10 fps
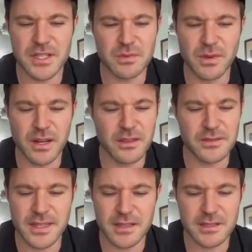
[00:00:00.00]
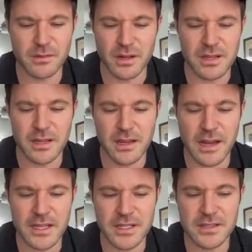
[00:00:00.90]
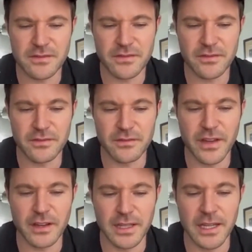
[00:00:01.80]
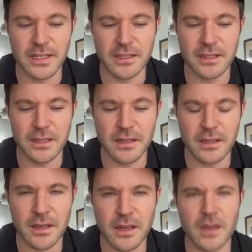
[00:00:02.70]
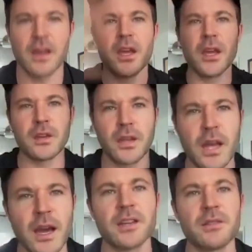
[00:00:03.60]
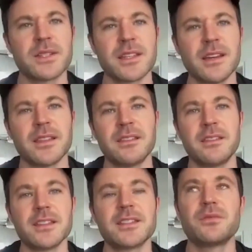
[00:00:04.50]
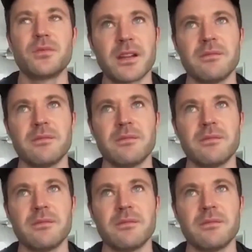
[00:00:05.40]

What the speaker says: just one of those things where I just felt like it kind of was like, this is what